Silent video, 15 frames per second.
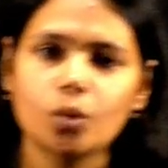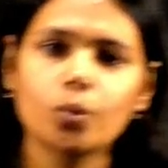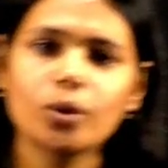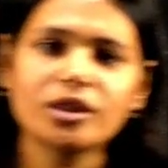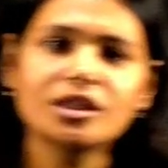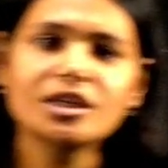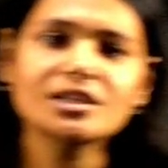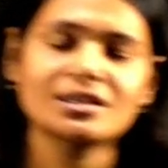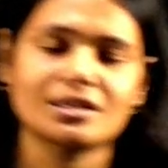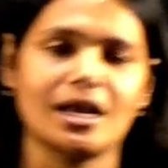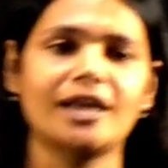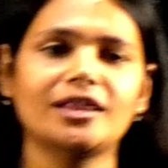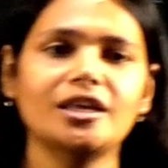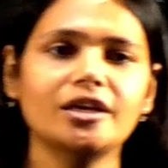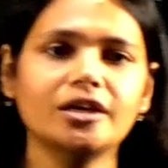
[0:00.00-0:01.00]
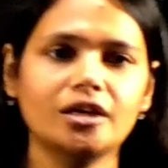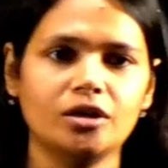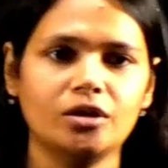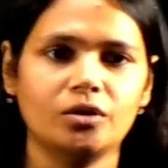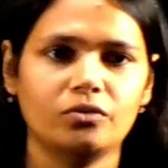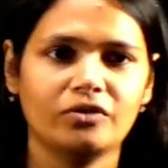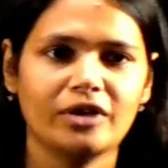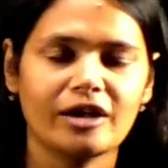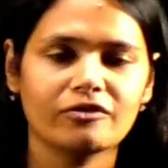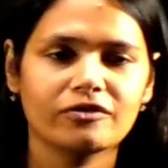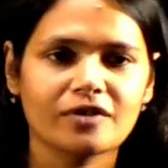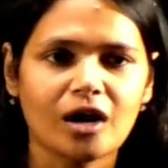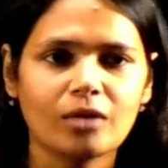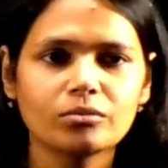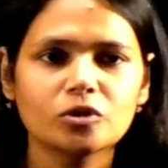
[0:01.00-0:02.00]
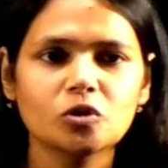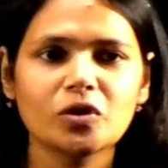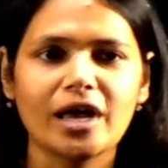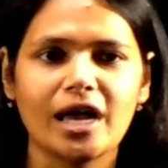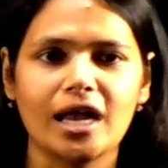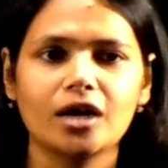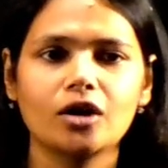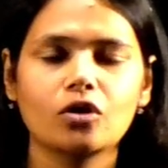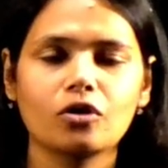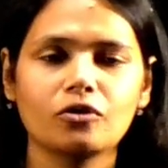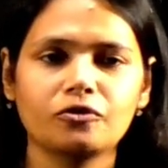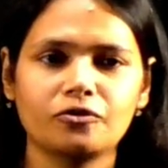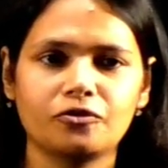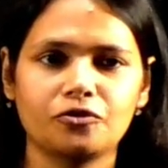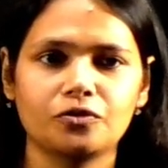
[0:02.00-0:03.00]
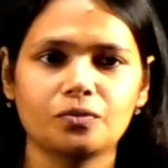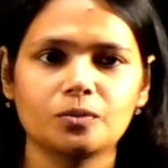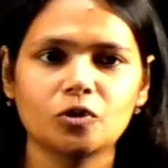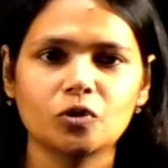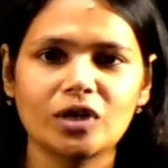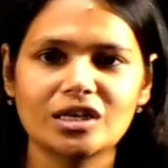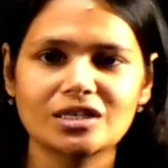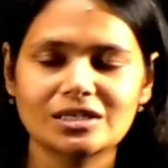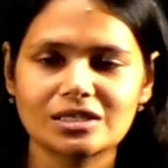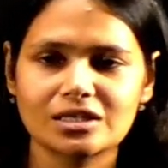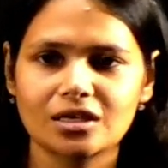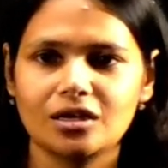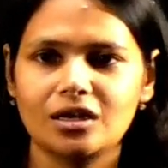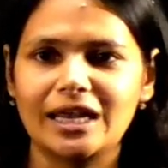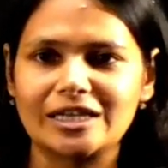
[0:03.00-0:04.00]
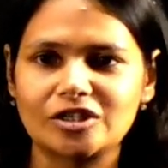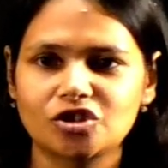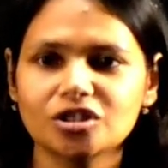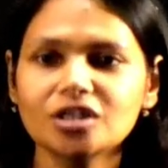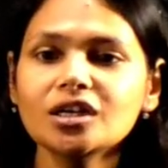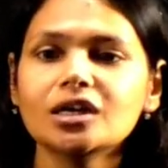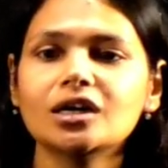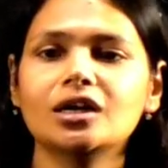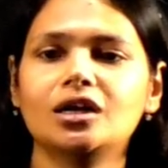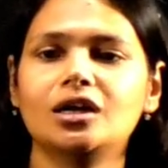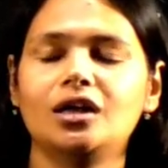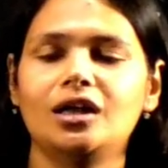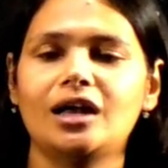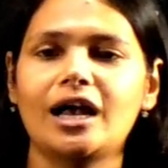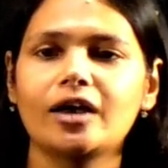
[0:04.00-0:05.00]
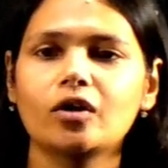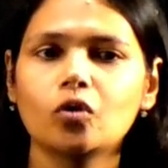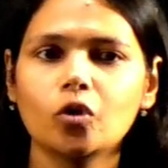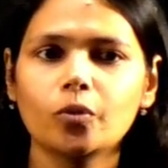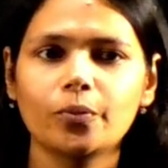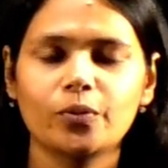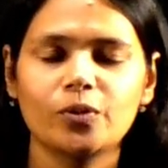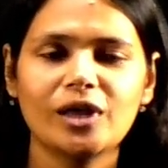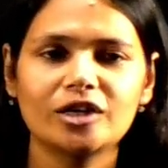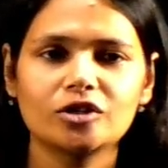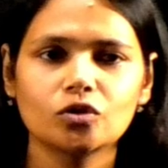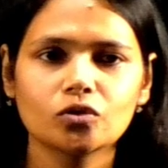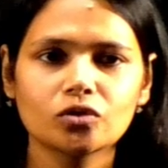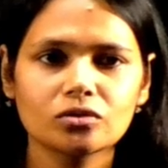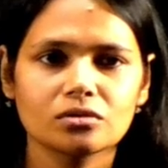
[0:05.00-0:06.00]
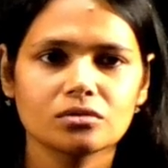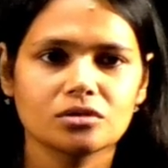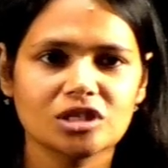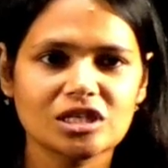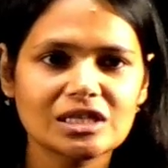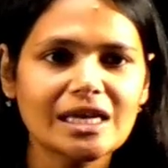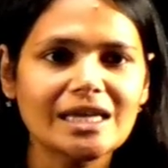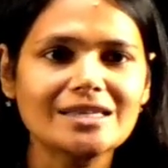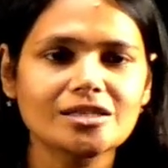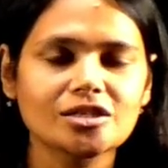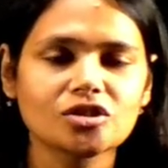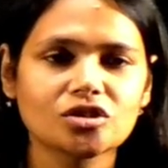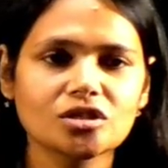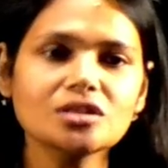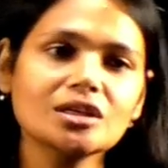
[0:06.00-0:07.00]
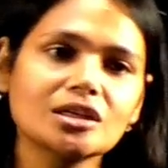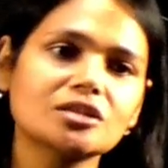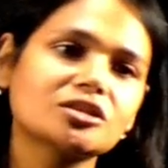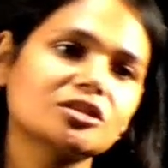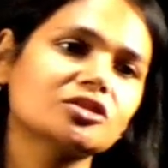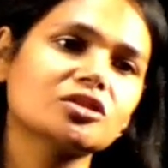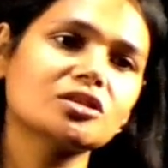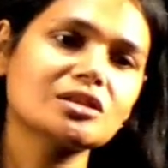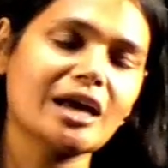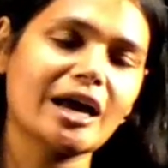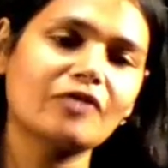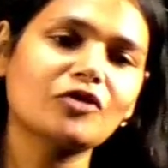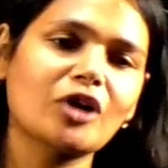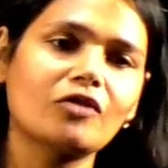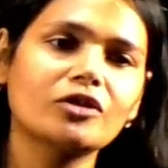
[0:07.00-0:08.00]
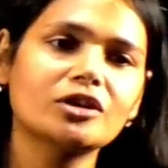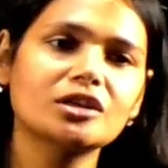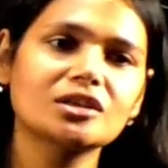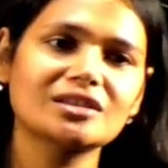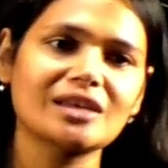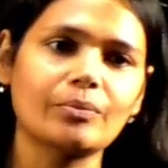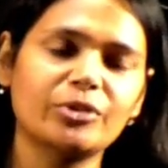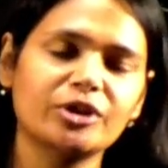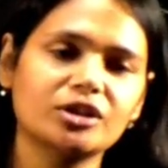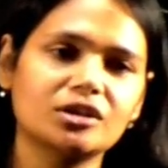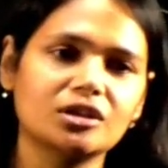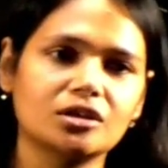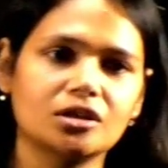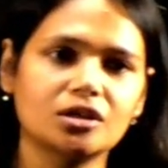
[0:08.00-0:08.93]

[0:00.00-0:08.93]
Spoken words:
with this, I think we have come to the end of today's lecture. I hope that you know just the incisions I have covered in a separate